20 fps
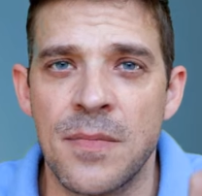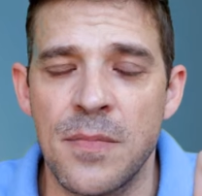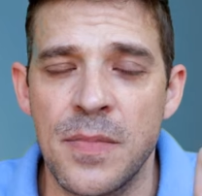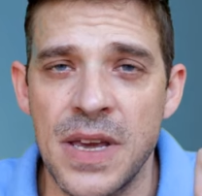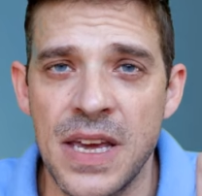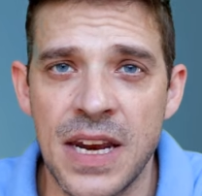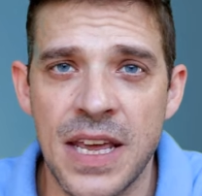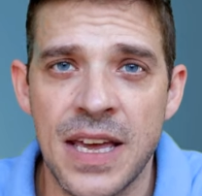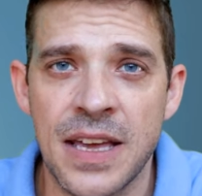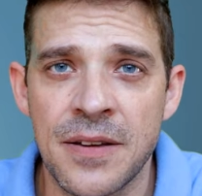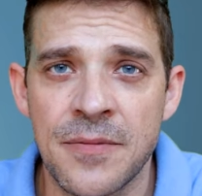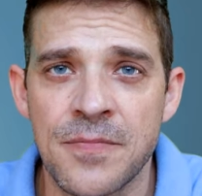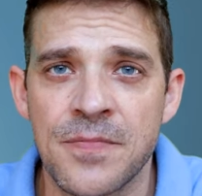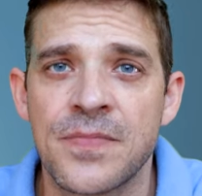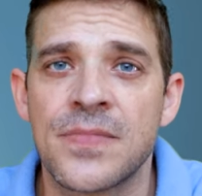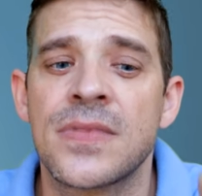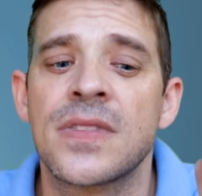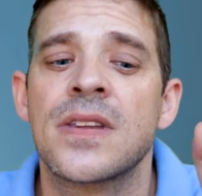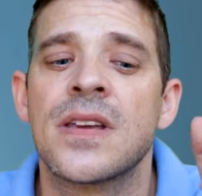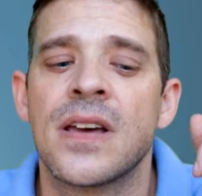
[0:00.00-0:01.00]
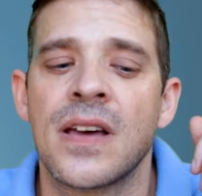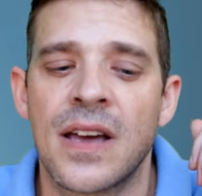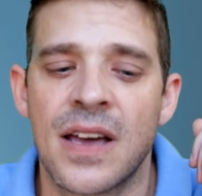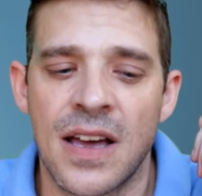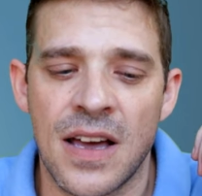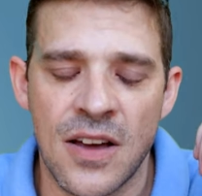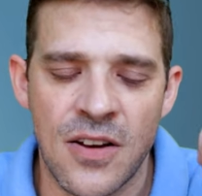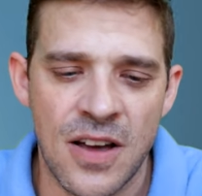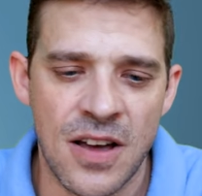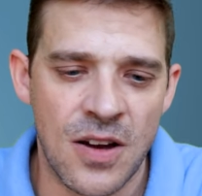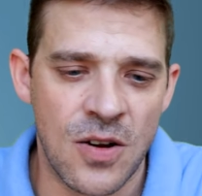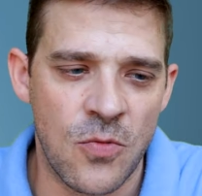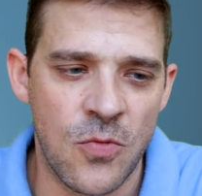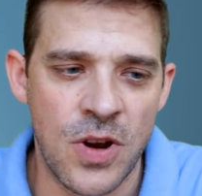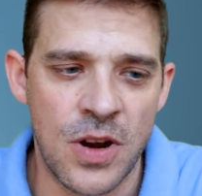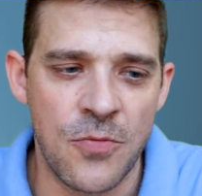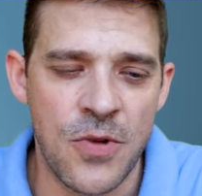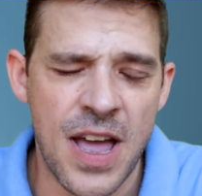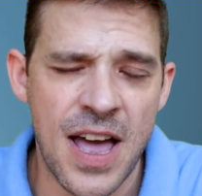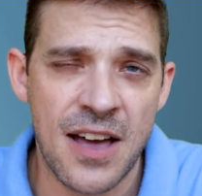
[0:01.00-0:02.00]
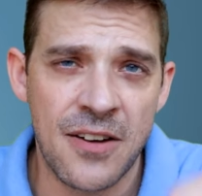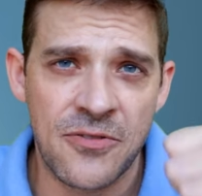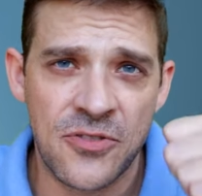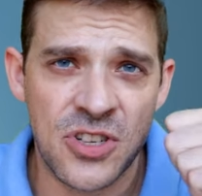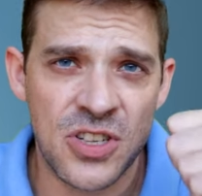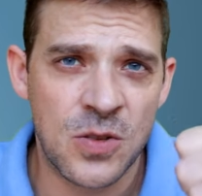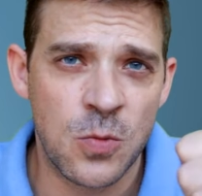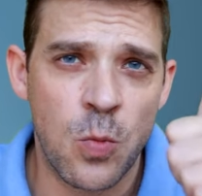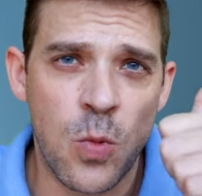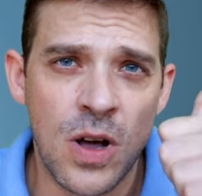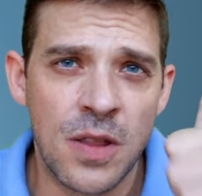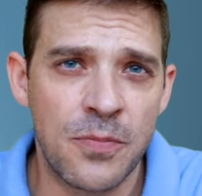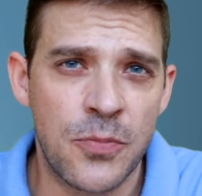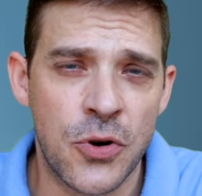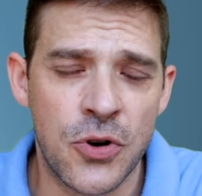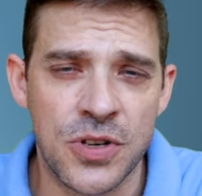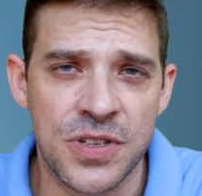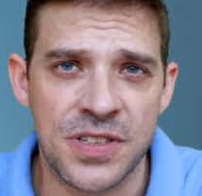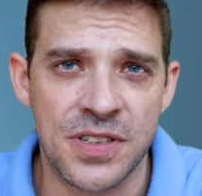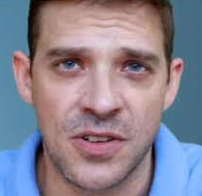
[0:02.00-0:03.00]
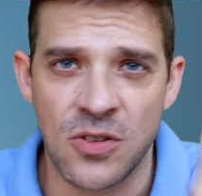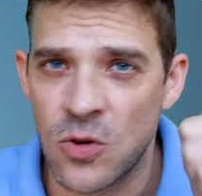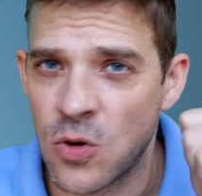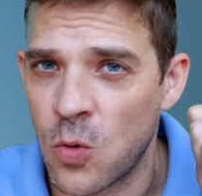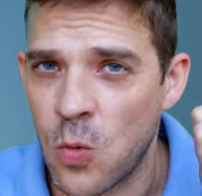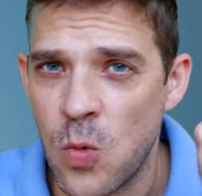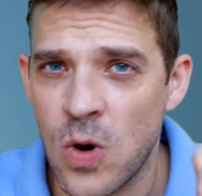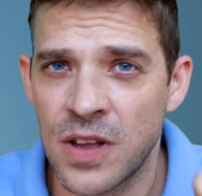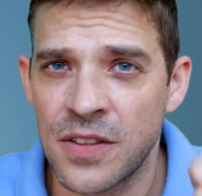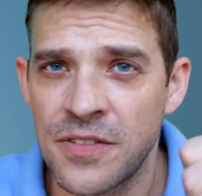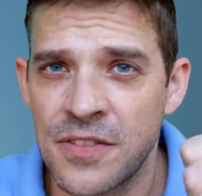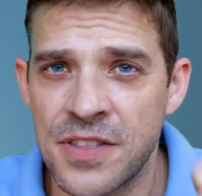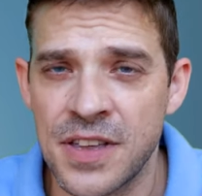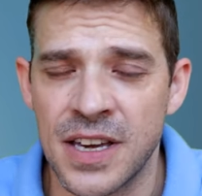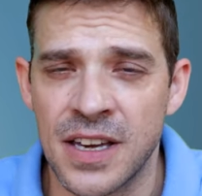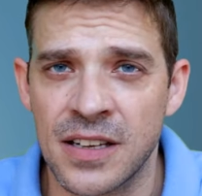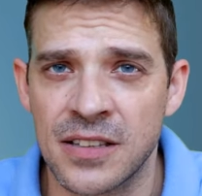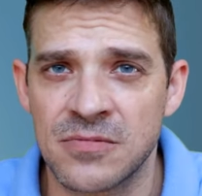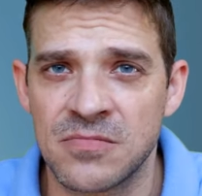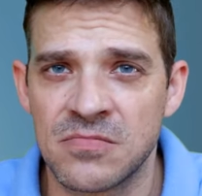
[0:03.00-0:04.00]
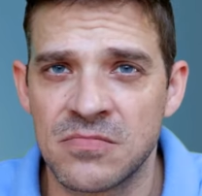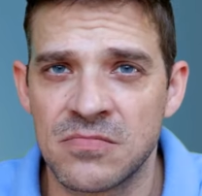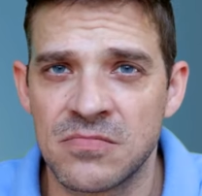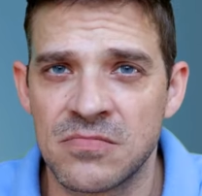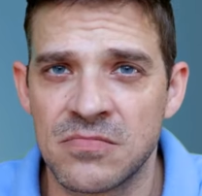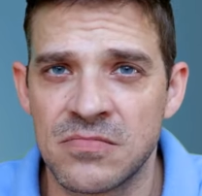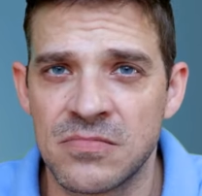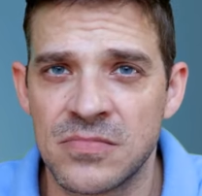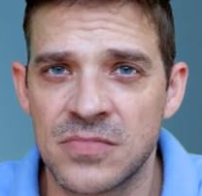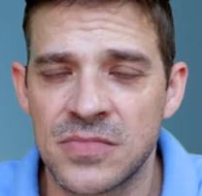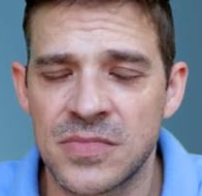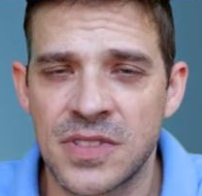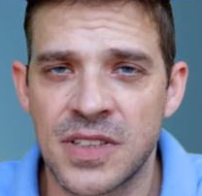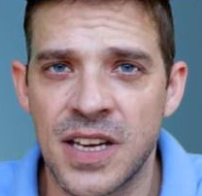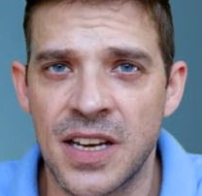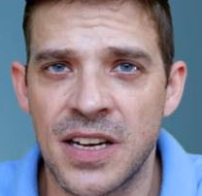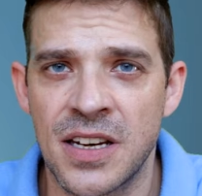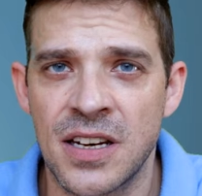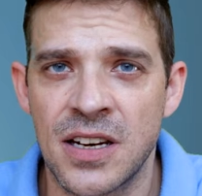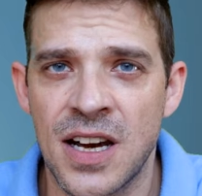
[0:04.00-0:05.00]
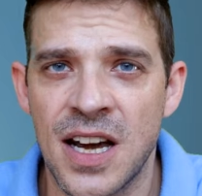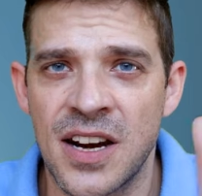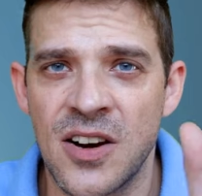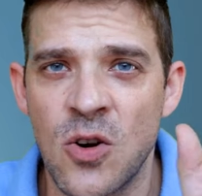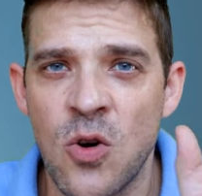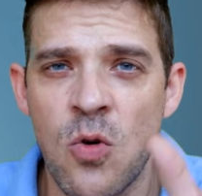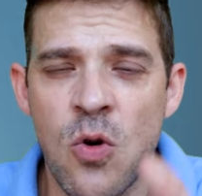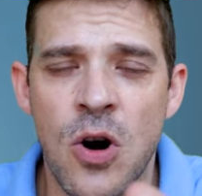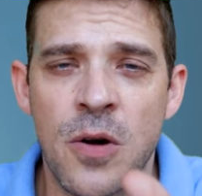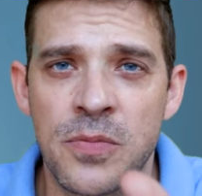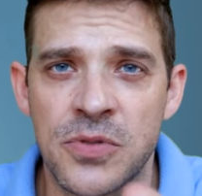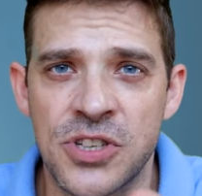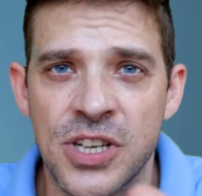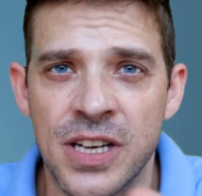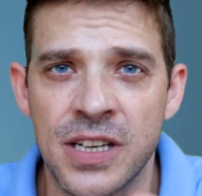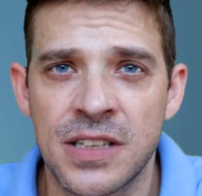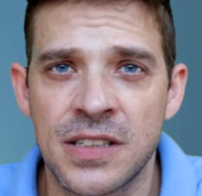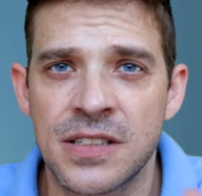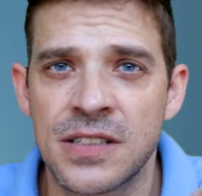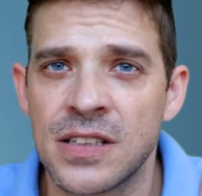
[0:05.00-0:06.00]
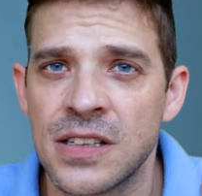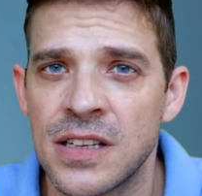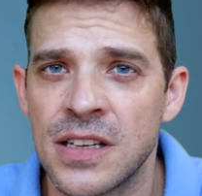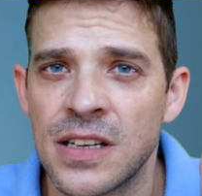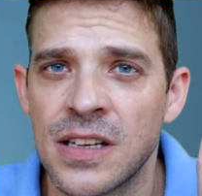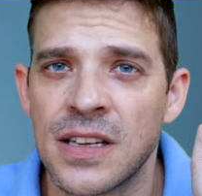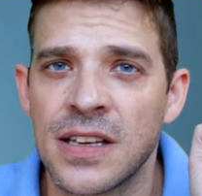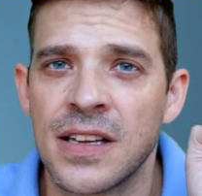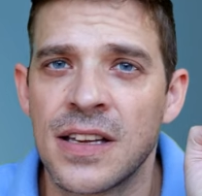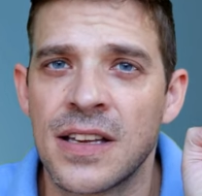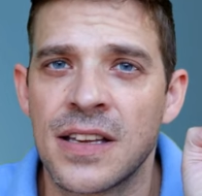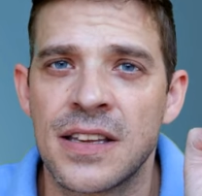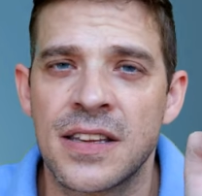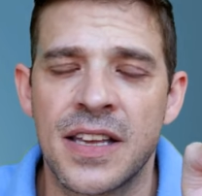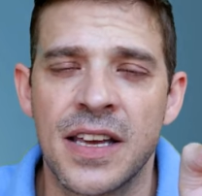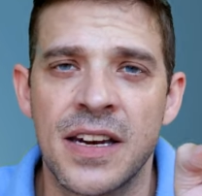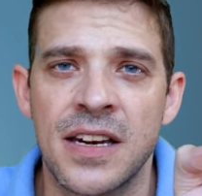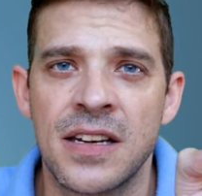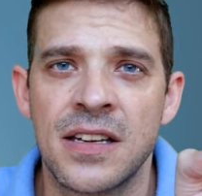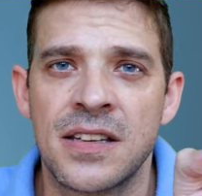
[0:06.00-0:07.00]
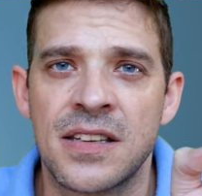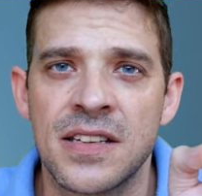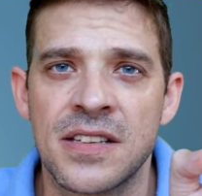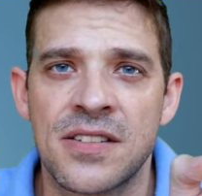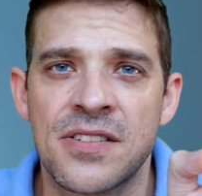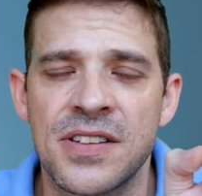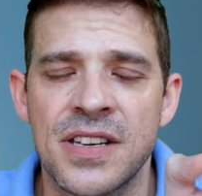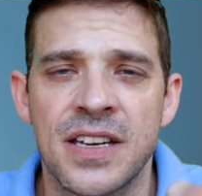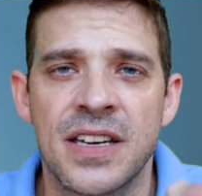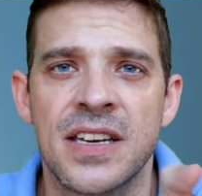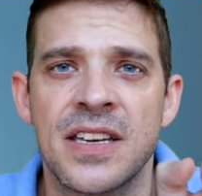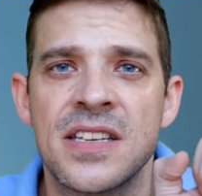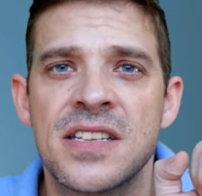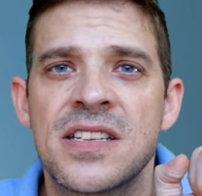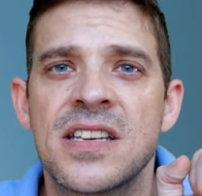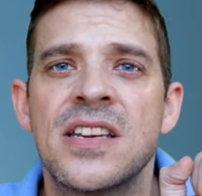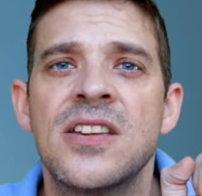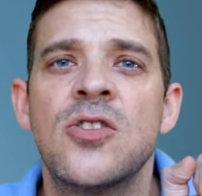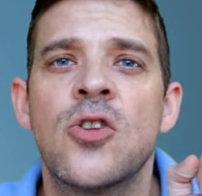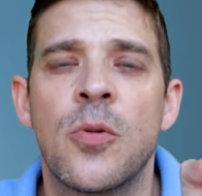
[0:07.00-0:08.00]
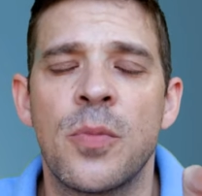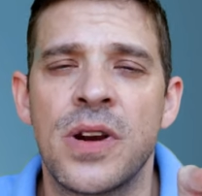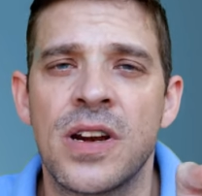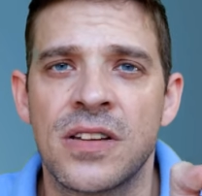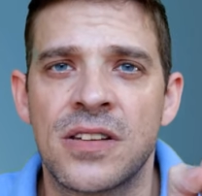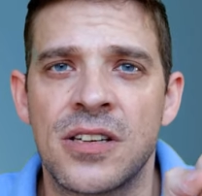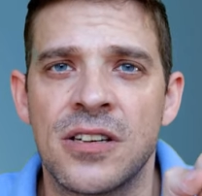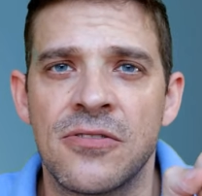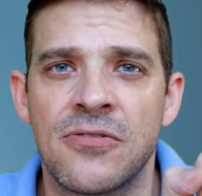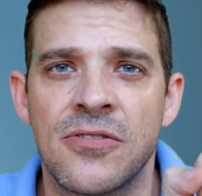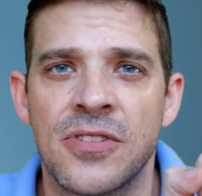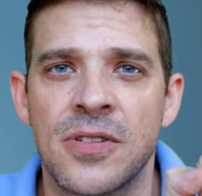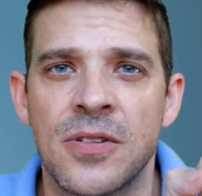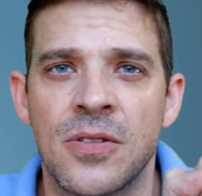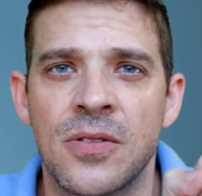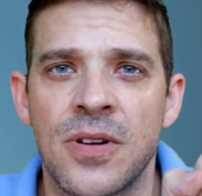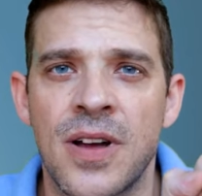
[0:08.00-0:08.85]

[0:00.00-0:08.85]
Meaning, when we have just one person or one thing, then and no object, then this thing is in nominative.